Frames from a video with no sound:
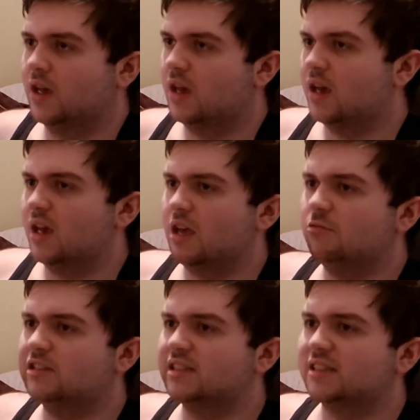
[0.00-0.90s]
It was
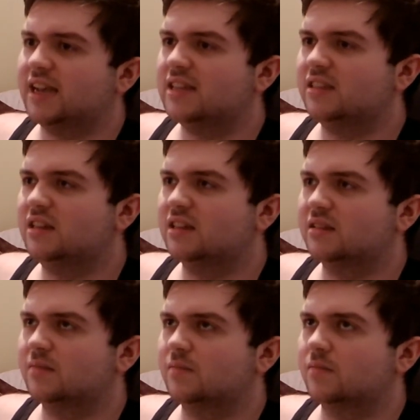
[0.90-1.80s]
said that
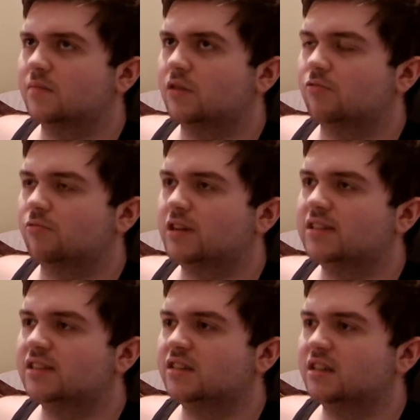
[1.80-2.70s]
the
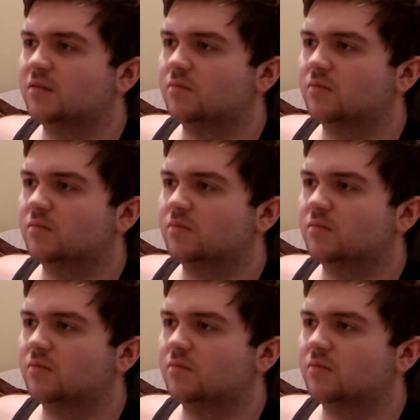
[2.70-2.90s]
reason that